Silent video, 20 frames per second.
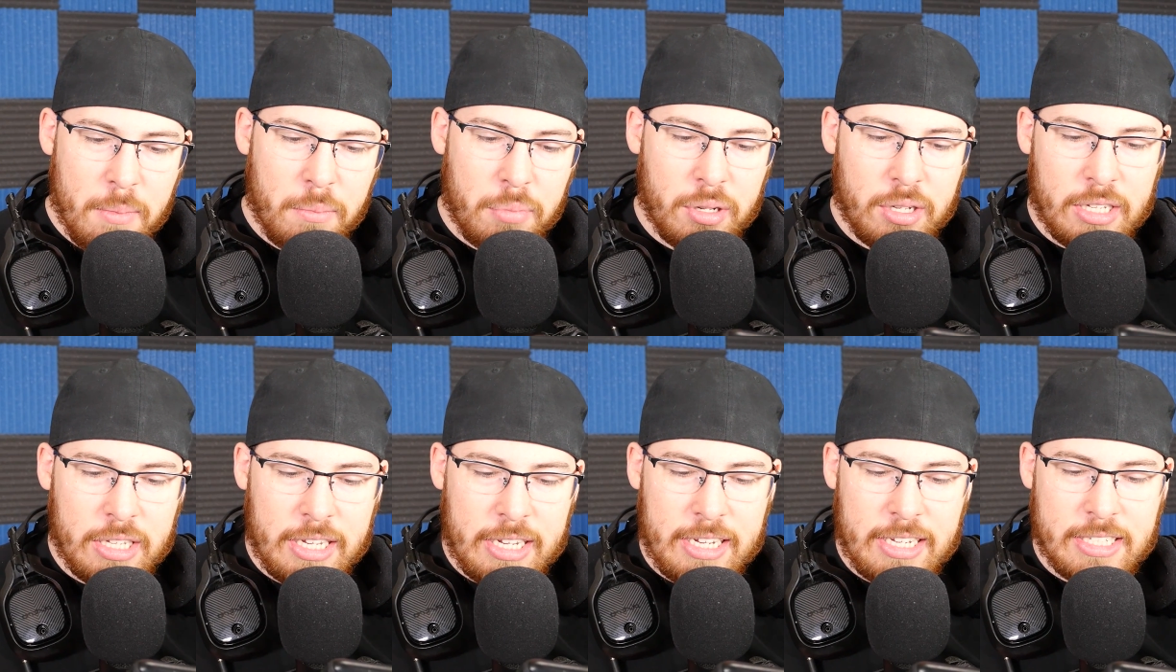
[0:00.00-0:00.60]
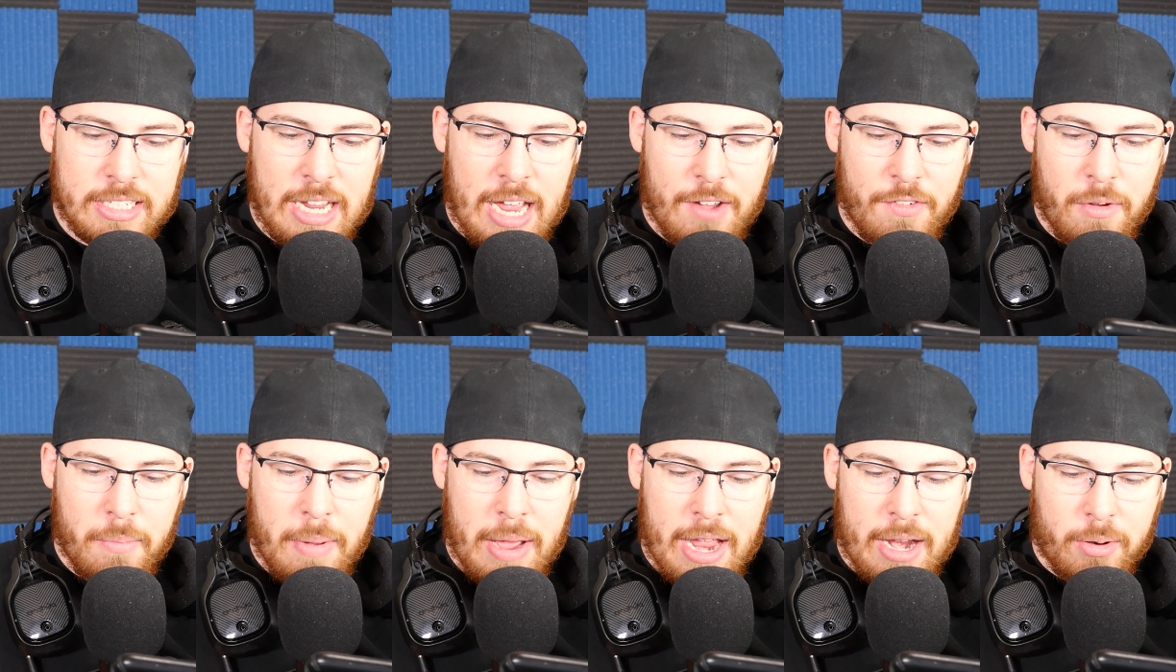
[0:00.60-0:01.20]
Please have
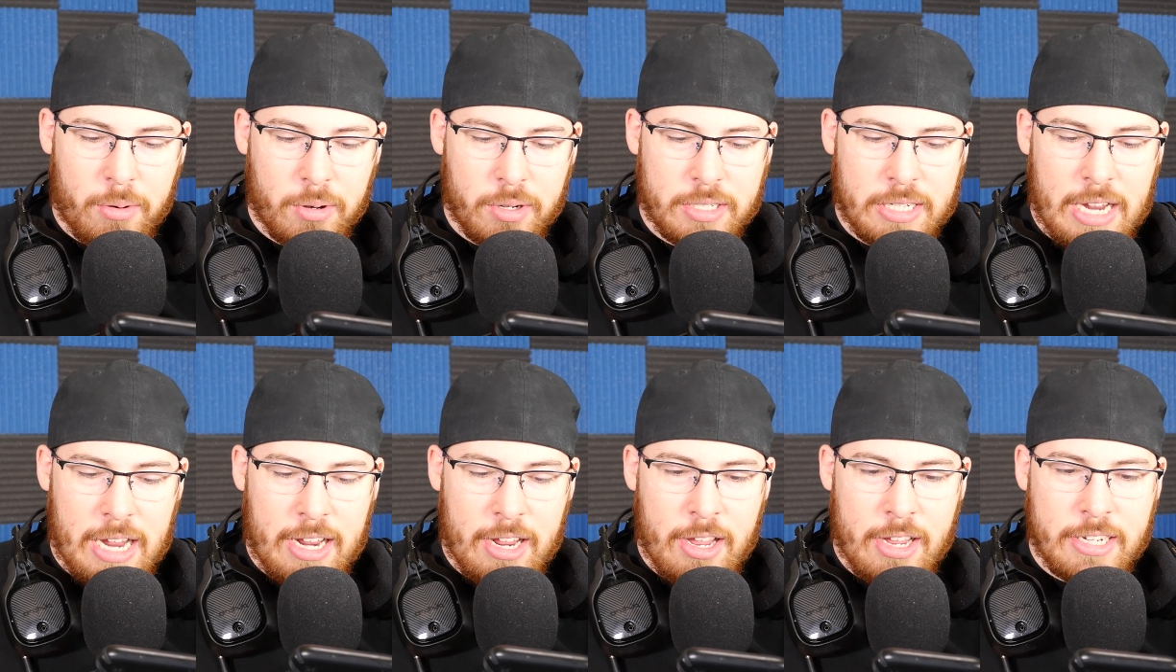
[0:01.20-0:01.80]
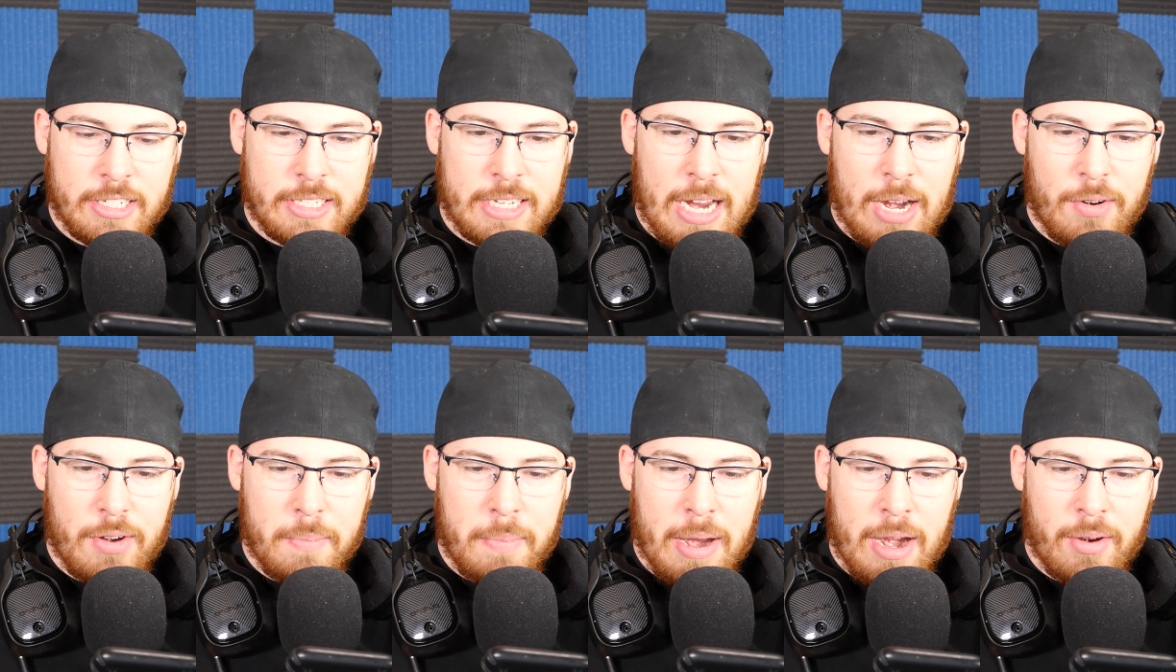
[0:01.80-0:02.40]
a backwards hat. Hey, it's
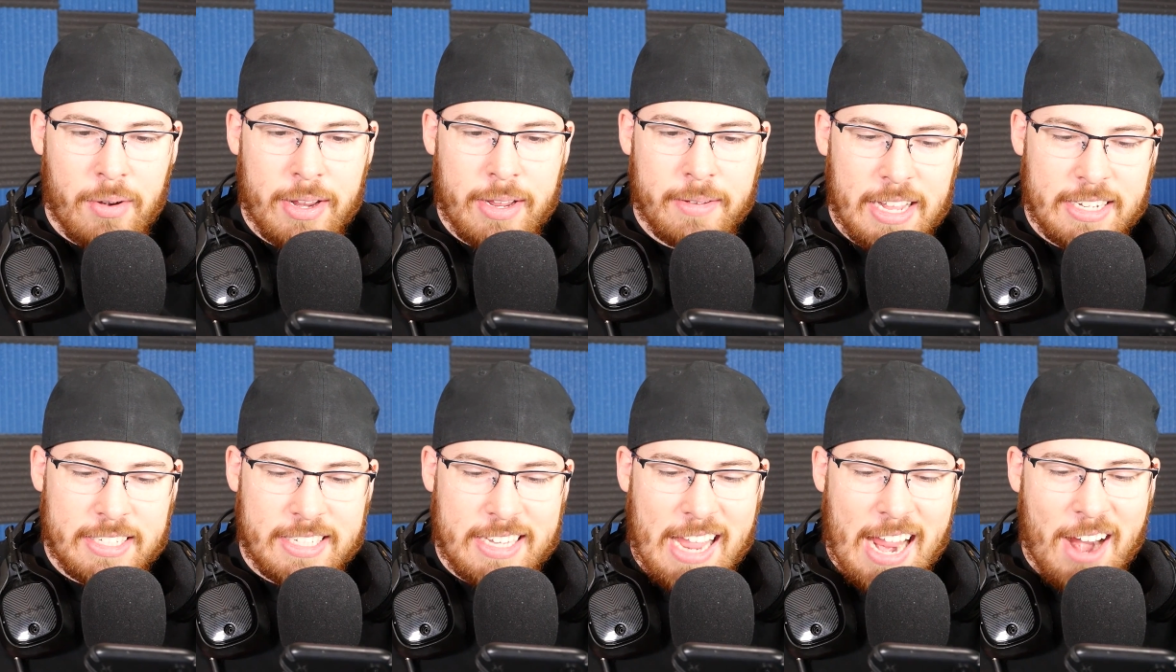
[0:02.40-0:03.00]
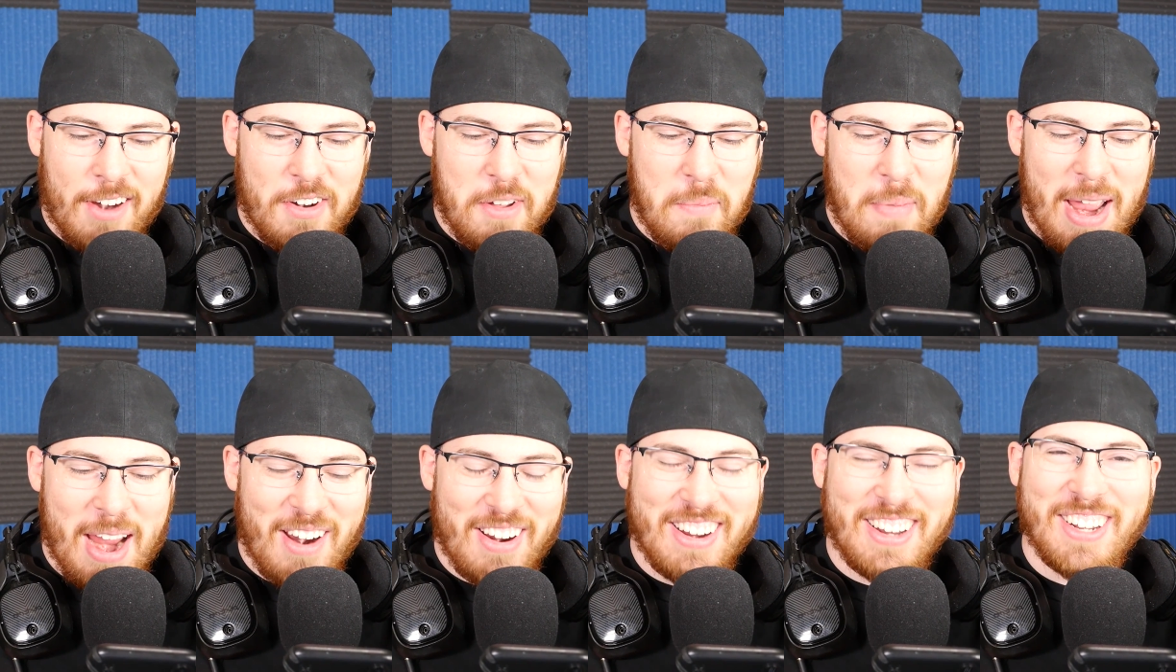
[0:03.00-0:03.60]
Gary Barry. It's Gary
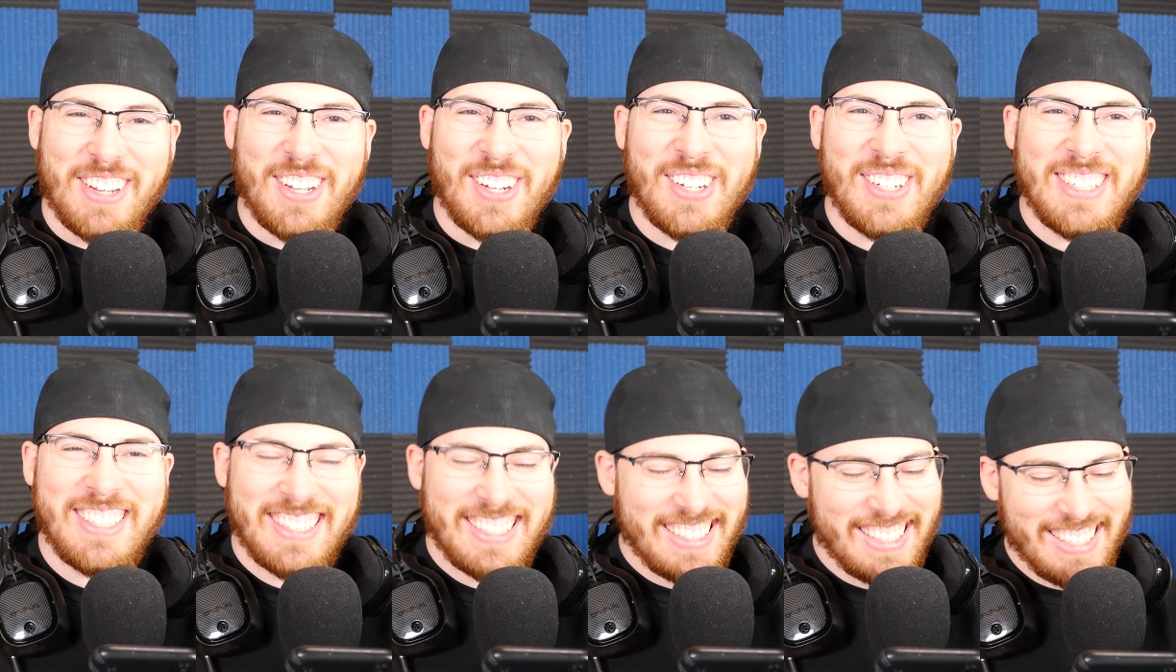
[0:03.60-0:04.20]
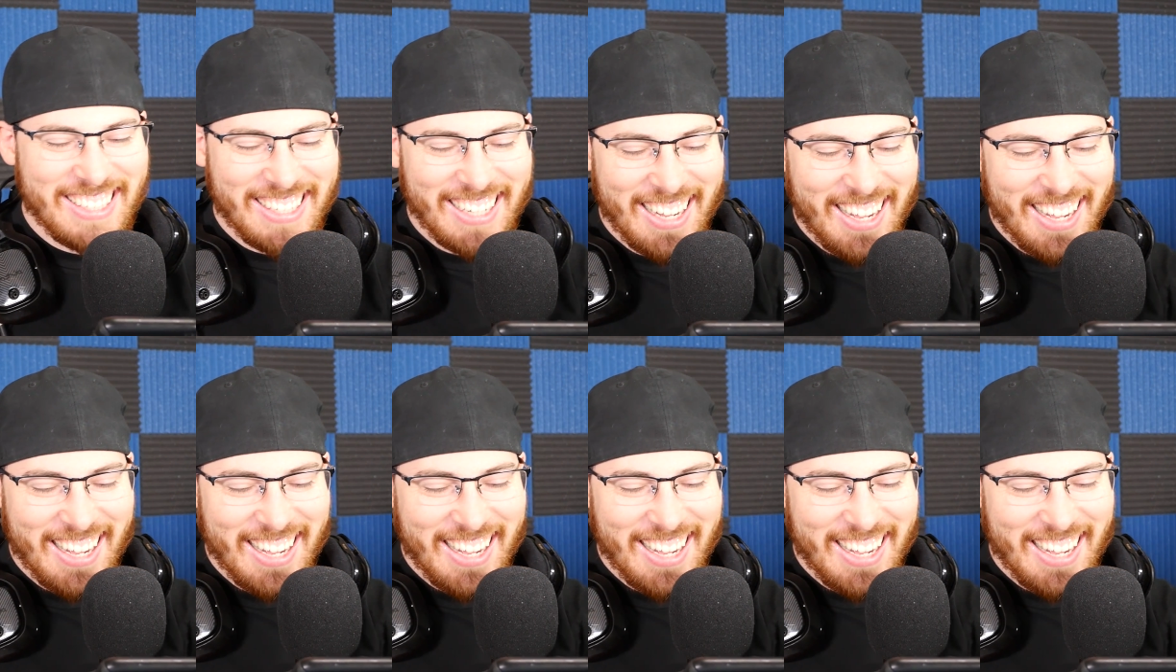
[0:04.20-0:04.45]
Barry, dudes.